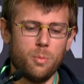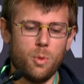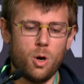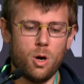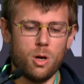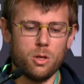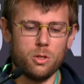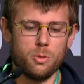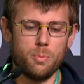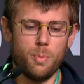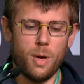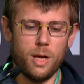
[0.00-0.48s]

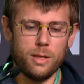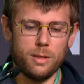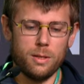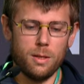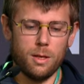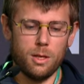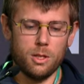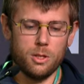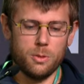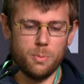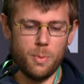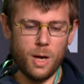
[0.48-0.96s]
more
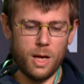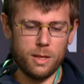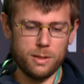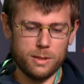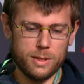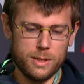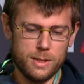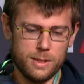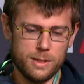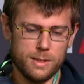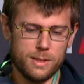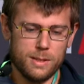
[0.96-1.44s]

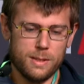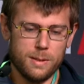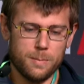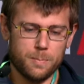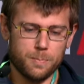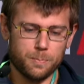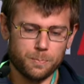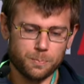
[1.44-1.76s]
smart keys,